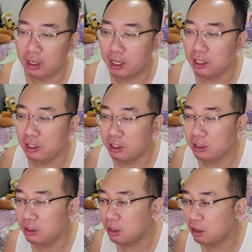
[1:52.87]

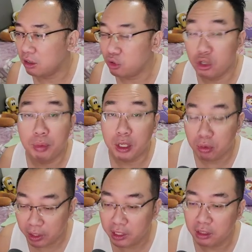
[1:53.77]
any
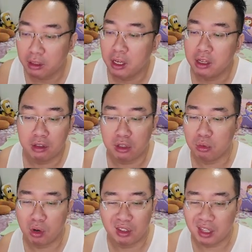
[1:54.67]
GPU in it, then you
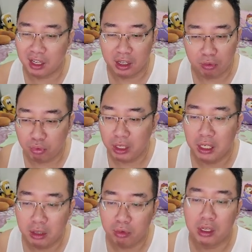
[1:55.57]
want like a
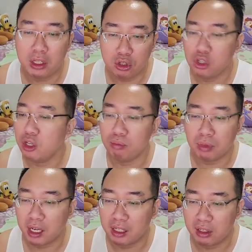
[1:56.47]
really cheap,
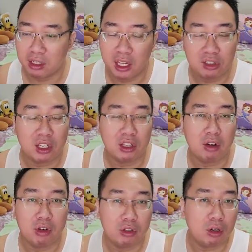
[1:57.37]
like less than
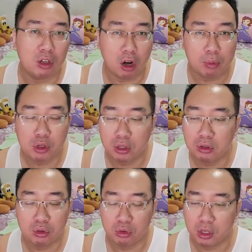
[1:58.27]
$100
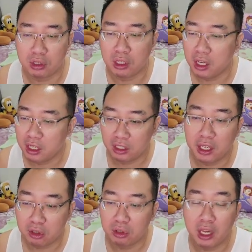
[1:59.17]
option to just
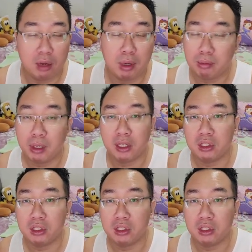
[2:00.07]
get to gaming, playing some